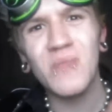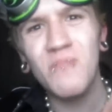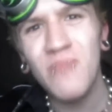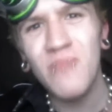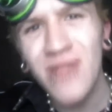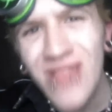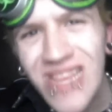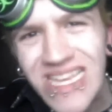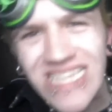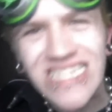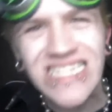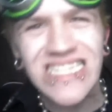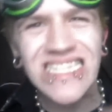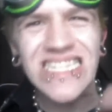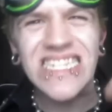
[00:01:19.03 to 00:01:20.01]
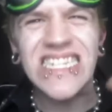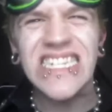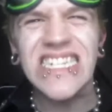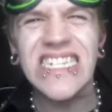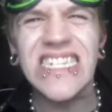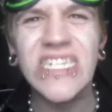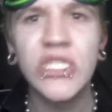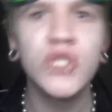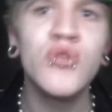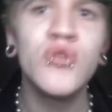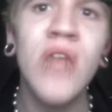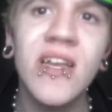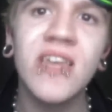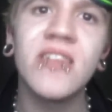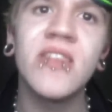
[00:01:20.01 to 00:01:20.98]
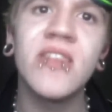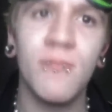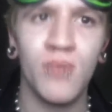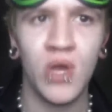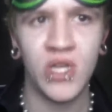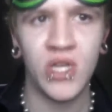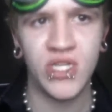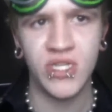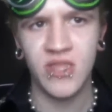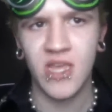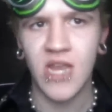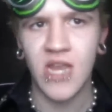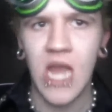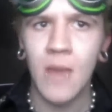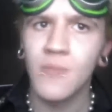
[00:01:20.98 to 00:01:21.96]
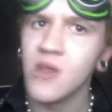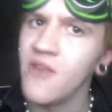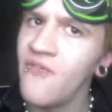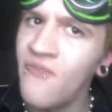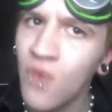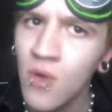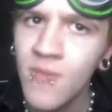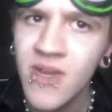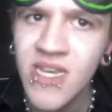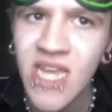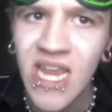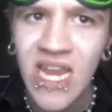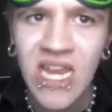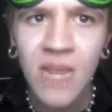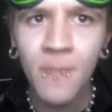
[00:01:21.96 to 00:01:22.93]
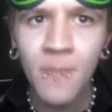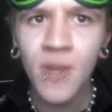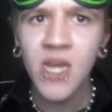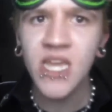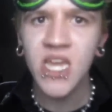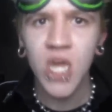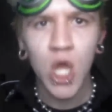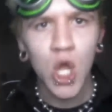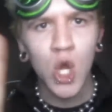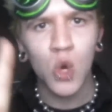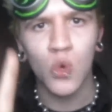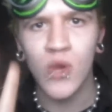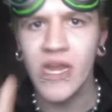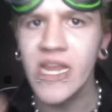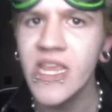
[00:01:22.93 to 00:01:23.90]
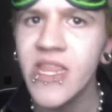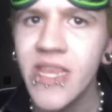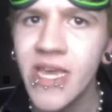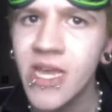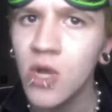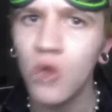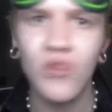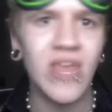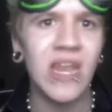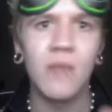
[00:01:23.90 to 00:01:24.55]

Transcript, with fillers: please do not get the impression that I'm conforming to anybody or anything, or that